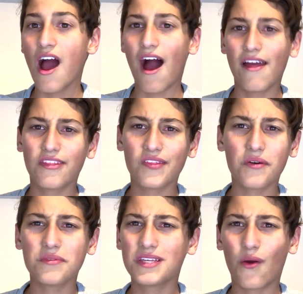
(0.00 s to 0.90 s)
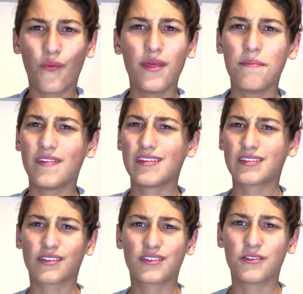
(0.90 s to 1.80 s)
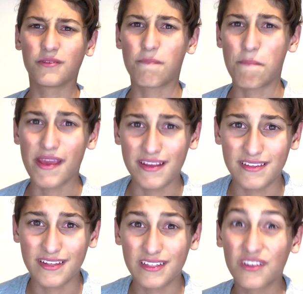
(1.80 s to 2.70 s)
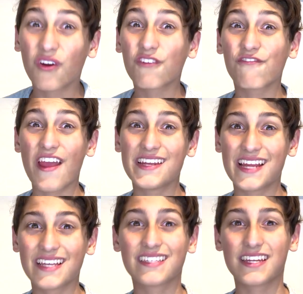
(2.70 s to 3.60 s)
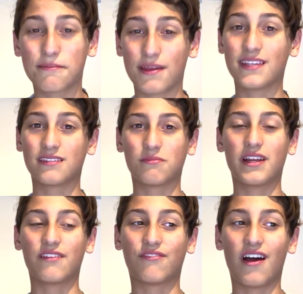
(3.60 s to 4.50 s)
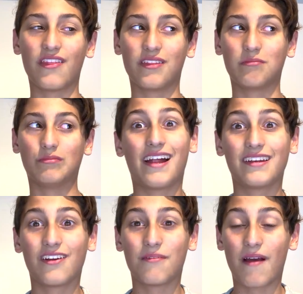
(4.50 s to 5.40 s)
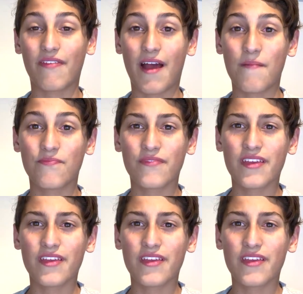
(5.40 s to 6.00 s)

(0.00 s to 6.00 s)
I think that was the only bit that's got to do with beasts, and it's called Fantastic Beasts and Where to Find Them. I don't know about that.